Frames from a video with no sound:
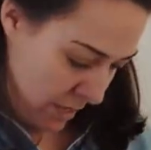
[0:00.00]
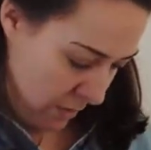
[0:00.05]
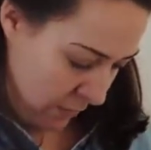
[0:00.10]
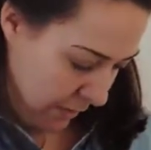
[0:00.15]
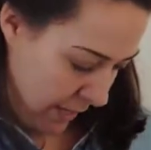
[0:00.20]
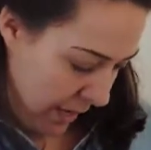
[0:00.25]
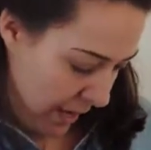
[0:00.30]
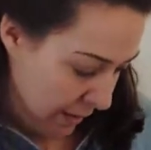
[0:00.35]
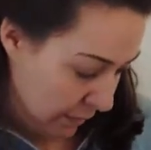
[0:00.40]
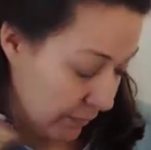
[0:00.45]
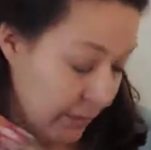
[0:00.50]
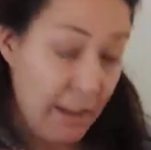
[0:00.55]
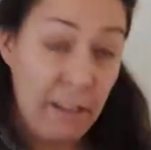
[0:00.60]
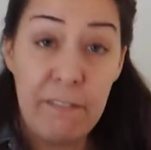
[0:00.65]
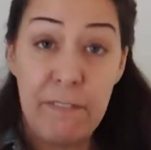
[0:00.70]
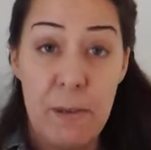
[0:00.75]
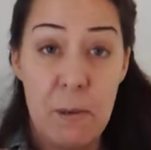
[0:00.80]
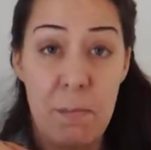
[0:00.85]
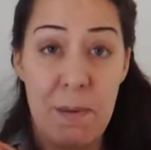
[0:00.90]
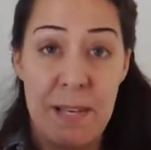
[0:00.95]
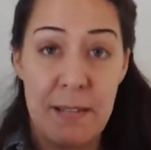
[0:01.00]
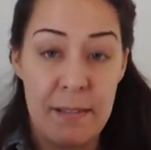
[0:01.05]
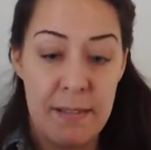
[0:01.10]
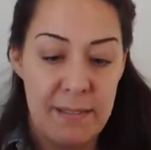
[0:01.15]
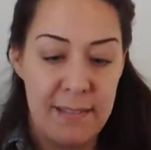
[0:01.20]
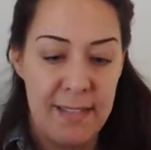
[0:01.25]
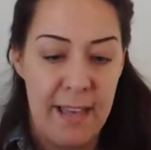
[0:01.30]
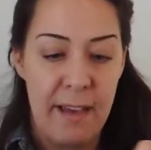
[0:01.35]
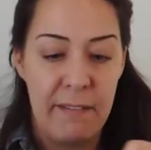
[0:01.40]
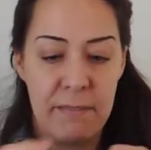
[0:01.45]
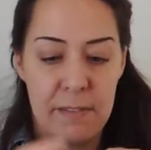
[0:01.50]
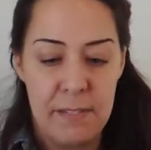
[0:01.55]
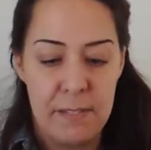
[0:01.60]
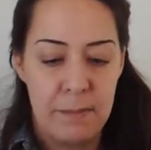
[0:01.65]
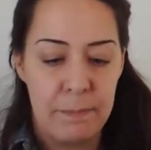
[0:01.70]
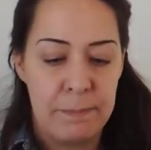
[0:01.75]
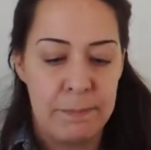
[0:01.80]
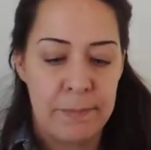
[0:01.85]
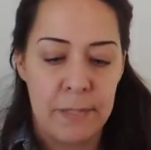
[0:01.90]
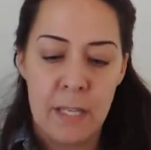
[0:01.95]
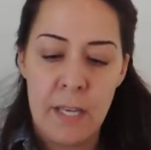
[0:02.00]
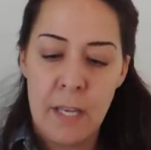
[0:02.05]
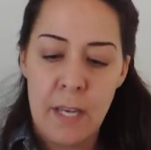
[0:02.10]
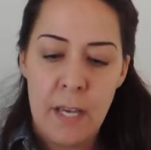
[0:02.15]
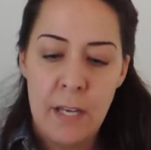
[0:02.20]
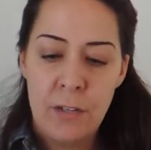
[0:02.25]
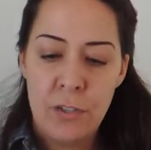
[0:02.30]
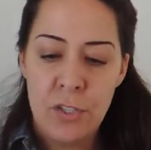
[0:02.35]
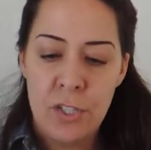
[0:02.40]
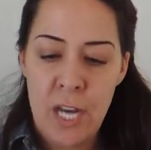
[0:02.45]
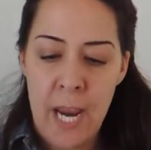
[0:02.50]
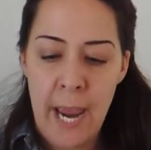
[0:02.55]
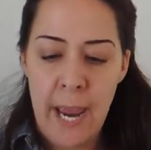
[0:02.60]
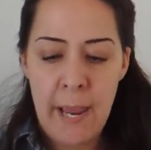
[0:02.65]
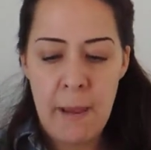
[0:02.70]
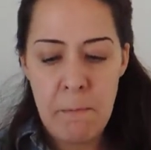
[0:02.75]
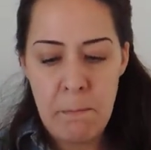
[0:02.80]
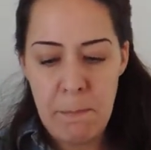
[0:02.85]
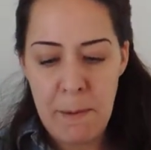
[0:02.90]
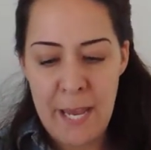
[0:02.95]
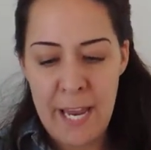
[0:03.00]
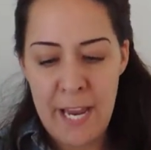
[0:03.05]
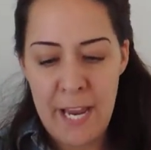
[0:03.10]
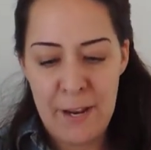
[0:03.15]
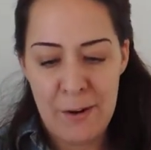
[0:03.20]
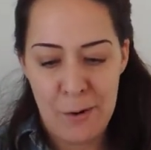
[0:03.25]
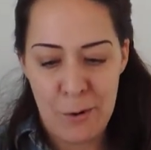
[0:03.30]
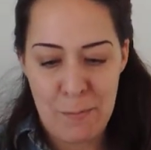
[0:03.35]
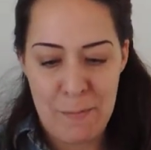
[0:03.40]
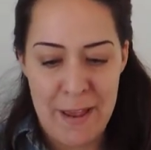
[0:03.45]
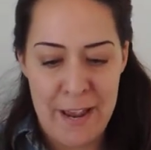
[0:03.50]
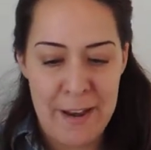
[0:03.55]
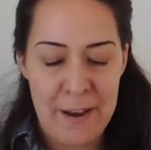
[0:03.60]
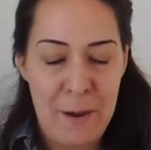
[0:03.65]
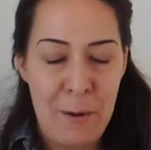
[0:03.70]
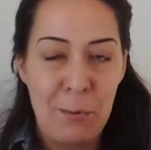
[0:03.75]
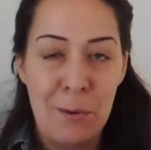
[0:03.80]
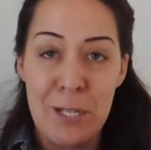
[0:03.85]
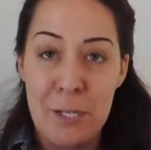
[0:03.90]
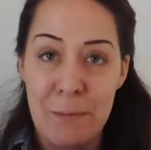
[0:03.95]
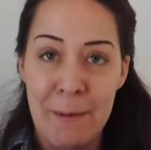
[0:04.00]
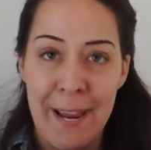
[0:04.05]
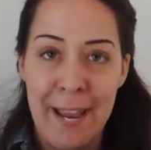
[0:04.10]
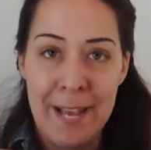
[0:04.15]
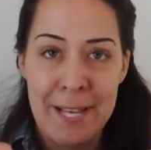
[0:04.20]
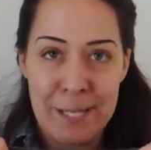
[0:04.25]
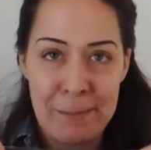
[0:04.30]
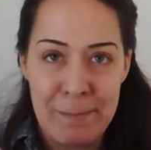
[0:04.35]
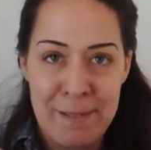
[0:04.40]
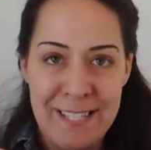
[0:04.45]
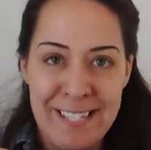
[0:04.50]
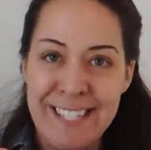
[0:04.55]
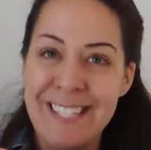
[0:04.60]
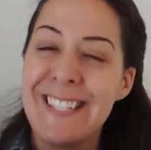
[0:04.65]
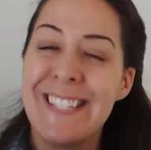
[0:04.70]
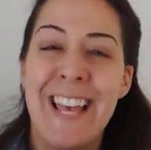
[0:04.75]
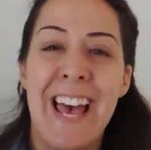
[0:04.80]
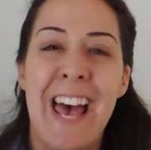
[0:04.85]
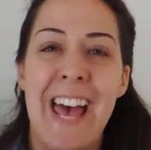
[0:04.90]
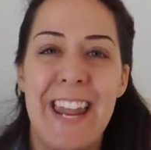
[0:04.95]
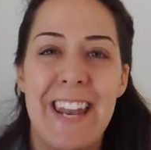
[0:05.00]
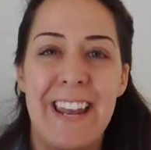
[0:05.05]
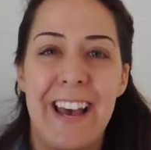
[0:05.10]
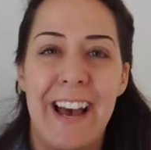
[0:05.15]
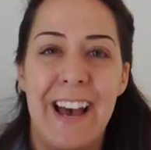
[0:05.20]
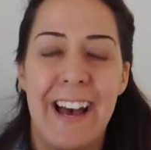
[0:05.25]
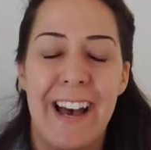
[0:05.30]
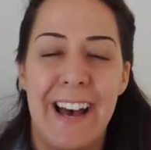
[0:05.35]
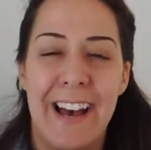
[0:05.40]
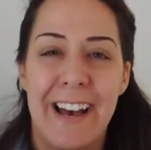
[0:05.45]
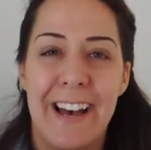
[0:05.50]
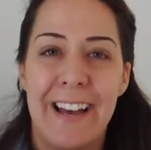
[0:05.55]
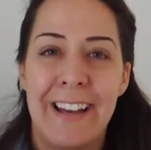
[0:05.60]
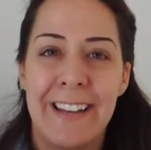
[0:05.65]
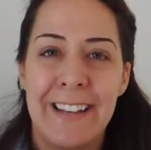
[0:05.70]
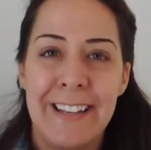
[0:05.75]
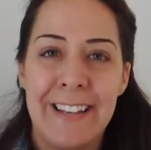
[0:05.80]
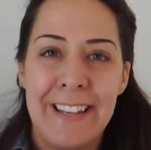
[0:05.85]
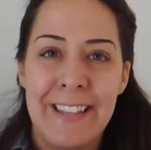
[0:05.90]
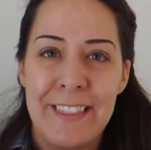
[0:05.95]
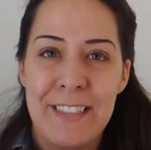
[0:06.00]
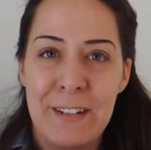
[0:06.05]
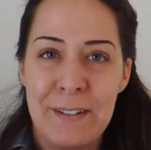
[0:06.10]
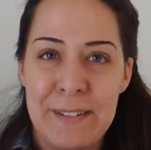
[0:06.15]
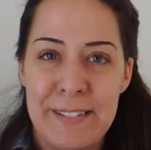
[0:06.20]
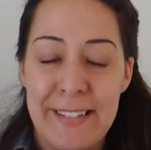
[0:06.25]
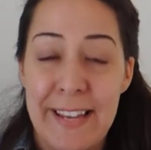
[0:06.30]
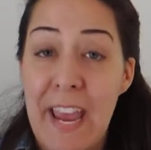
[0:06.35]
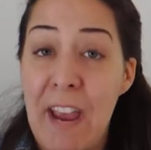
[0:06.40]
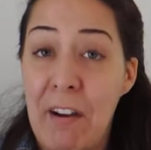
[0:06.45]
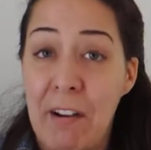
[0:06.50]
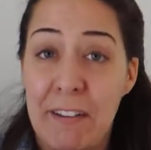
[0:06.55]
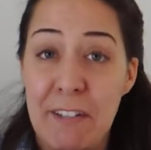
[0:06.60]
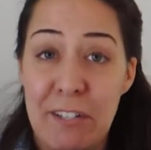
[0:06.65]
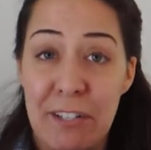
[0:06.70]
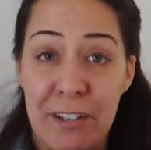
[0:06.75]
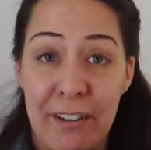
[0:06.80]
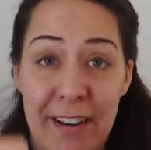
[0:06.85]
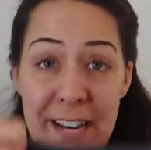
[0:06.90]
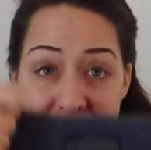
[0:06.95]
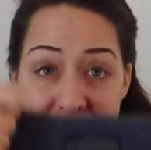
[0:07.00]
Okay, only a few pieces left. Jay Peterman, which my husband said, uh, there's a character